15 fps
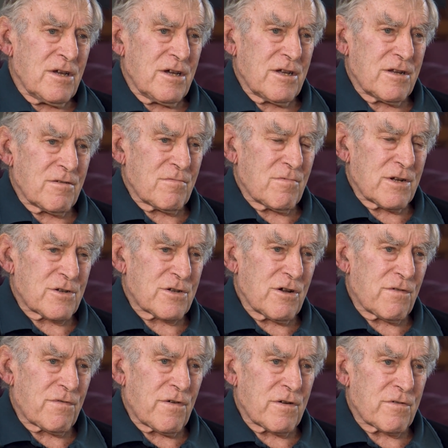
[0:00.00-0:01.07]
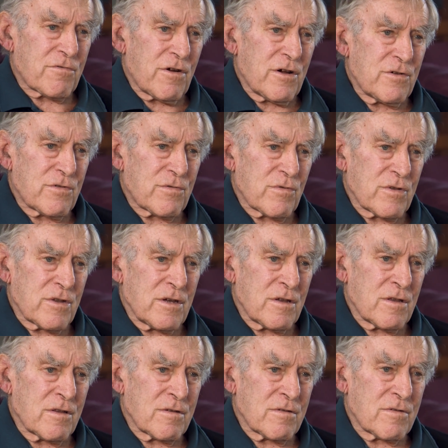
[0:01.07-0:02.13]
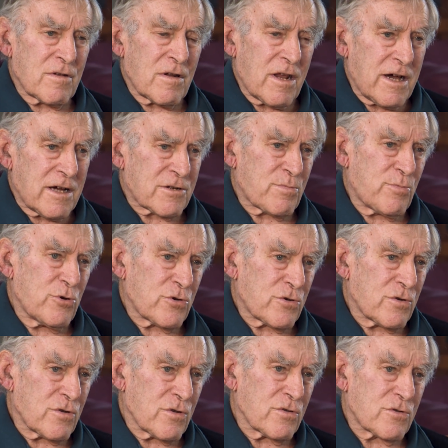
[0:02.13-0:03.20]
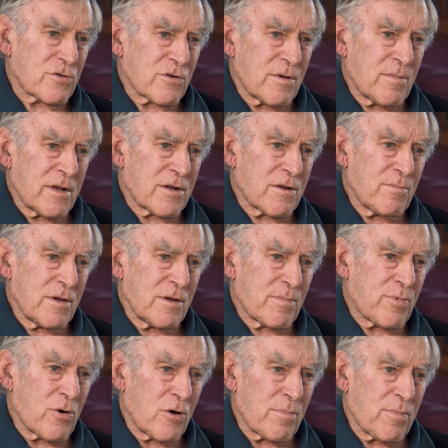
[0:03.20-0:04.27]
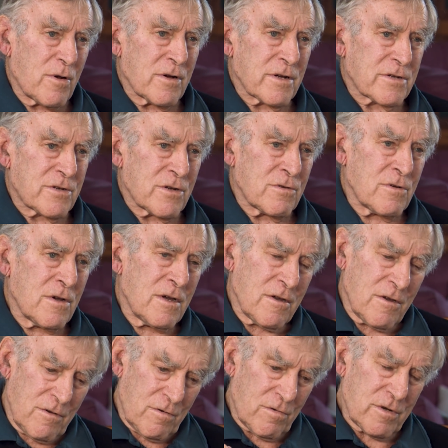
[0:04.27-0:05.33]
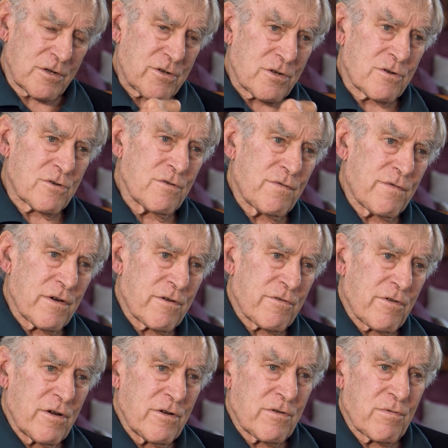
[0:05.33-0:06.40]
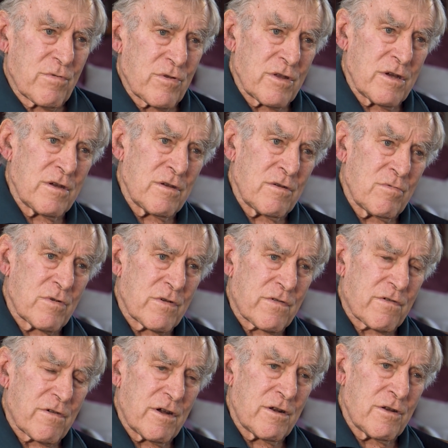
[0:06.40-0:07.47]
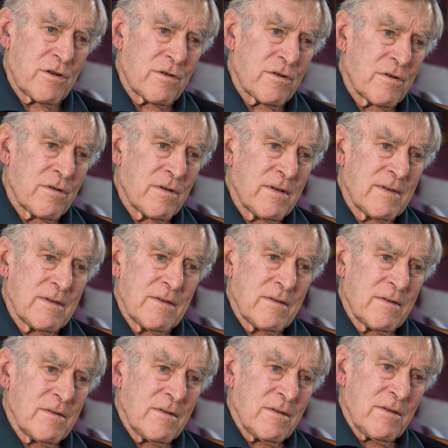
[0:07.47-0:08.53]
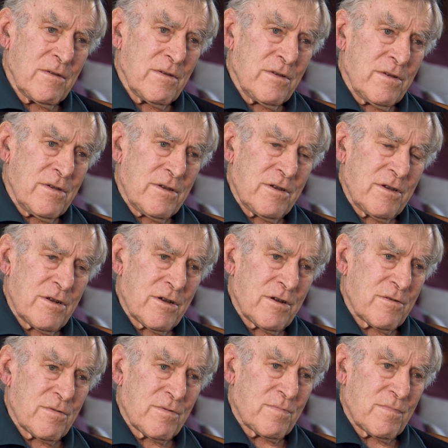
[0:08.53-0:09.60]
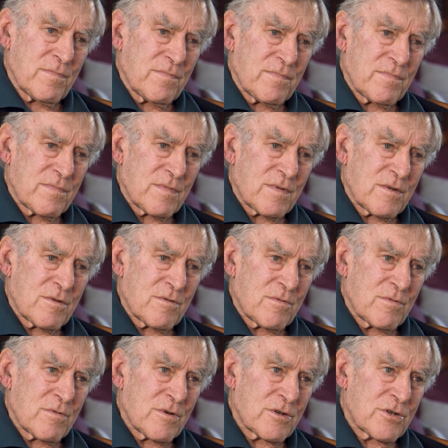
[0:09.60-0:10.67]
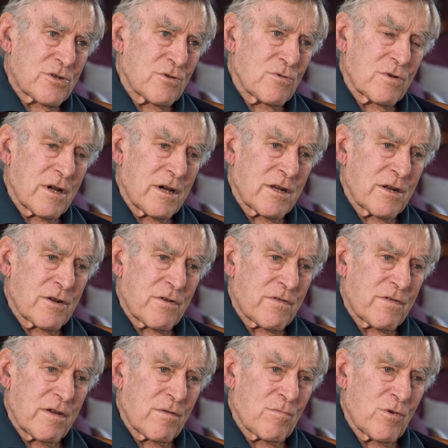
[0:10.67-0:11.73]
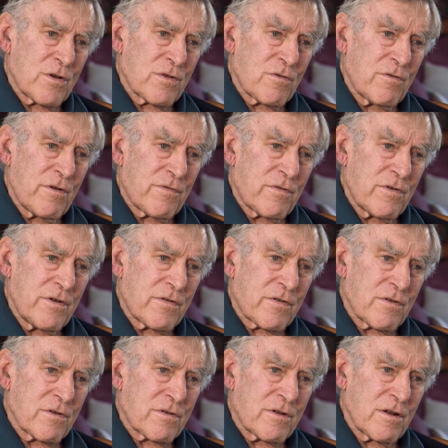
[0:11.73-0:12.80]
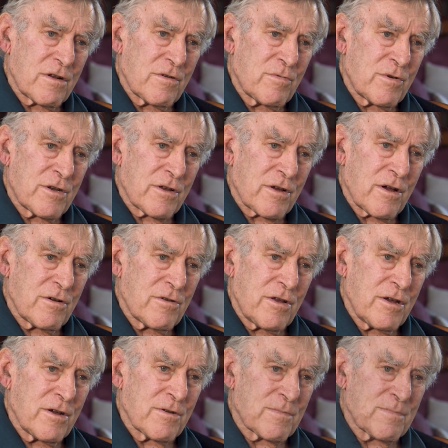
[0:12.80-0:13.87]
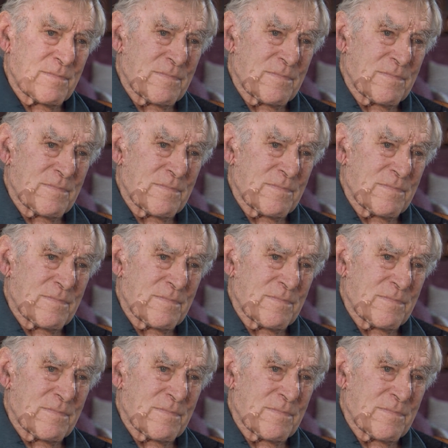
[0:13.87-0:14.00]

And once our front rows were there, the, the last person to the scrum had to be a prop, like so. Once the two front rows were there, you were straight in. You know, I still can't understand why the referee's got to tell you when to go down.